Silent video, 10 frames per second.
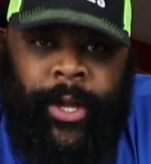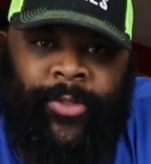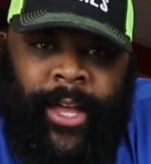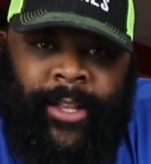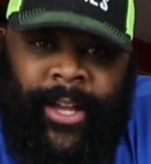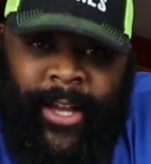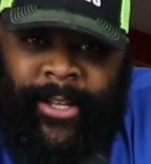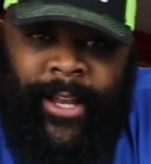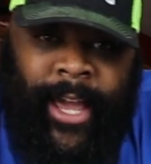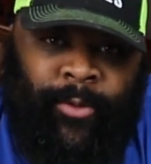get that
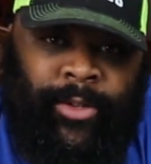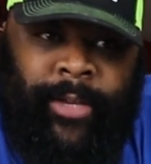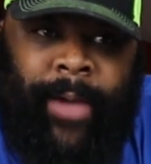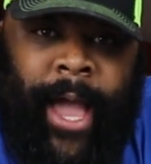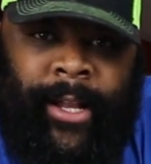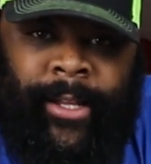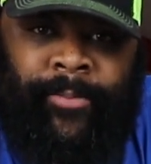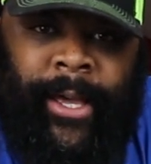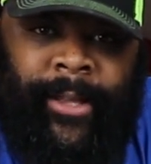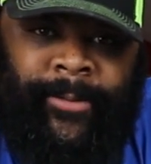done and we'll see you back in a
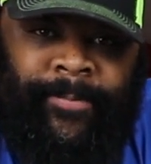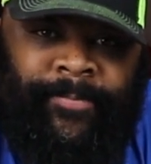little bit.